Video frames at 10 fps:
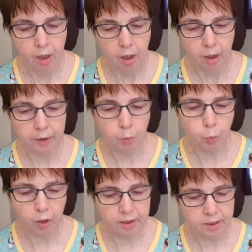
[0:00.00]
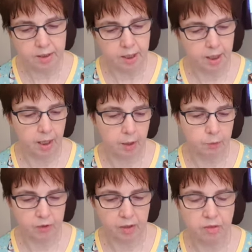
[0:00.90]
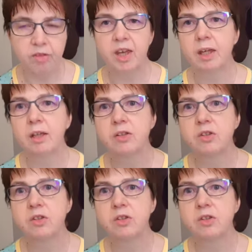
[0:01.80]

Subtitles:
and I widened it out, I think,